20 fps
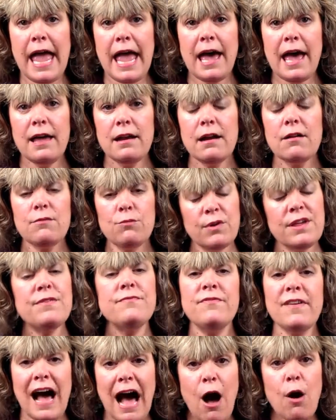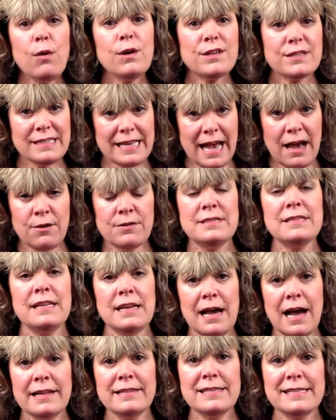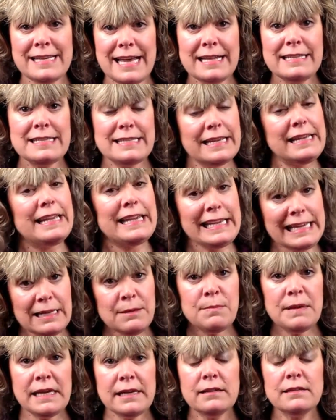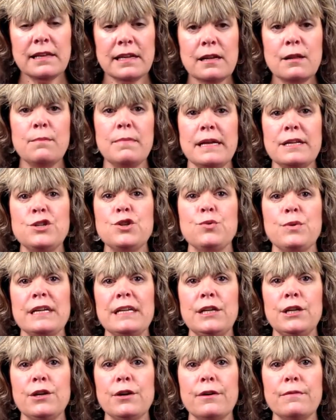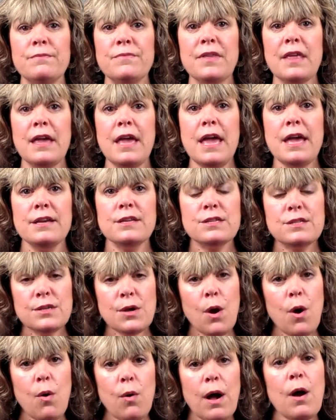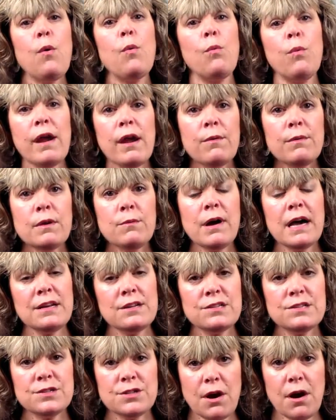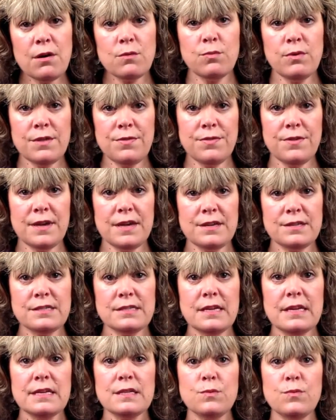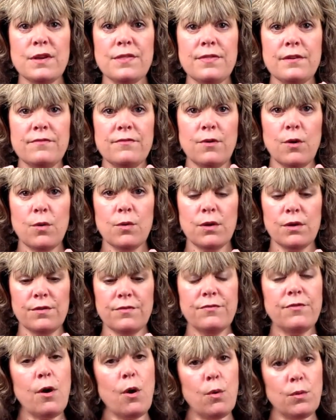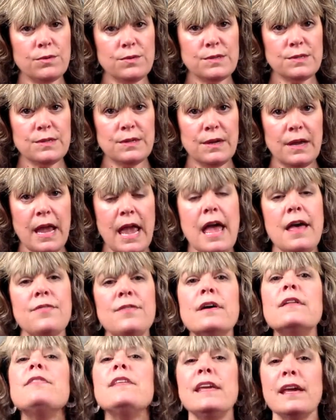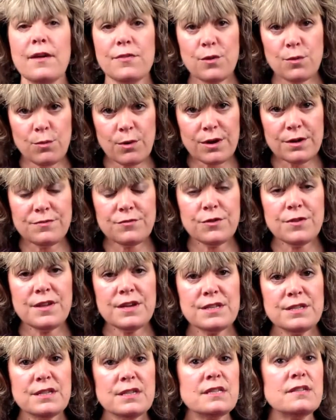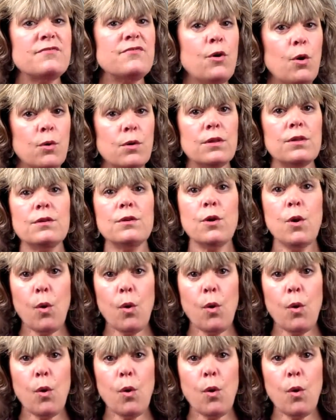And with vowel sounds in onsets, it can be a little bit trickier. So where we want to start with this is with the vocal folds. The other word for this is vocal